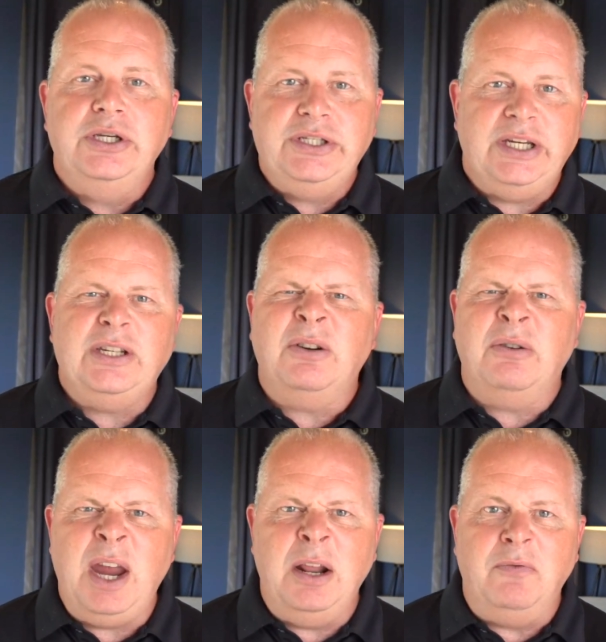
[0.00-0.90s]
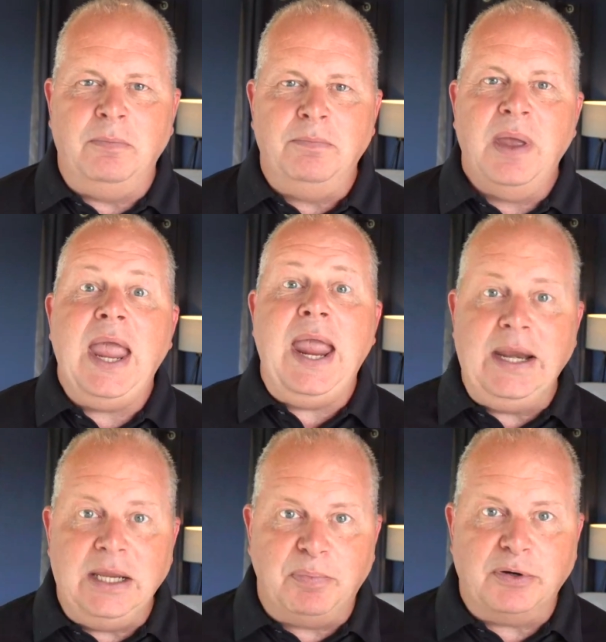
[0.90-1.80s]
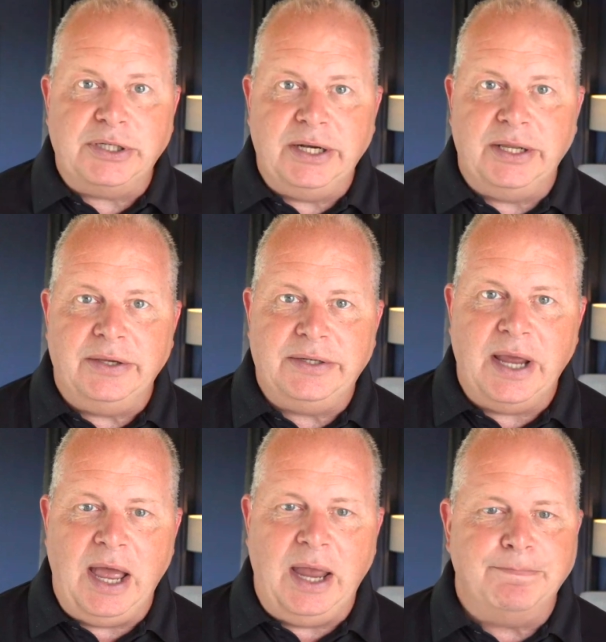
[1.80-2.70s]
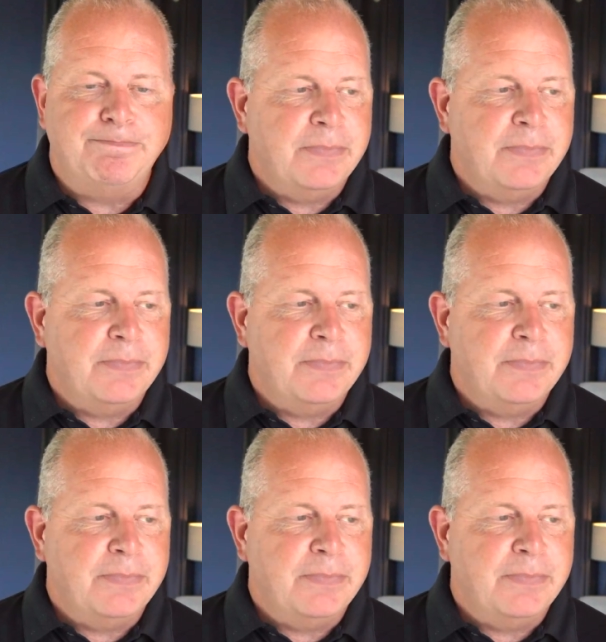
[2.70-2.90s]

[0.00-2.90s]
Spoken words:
6 or 8 of them 80% of the time.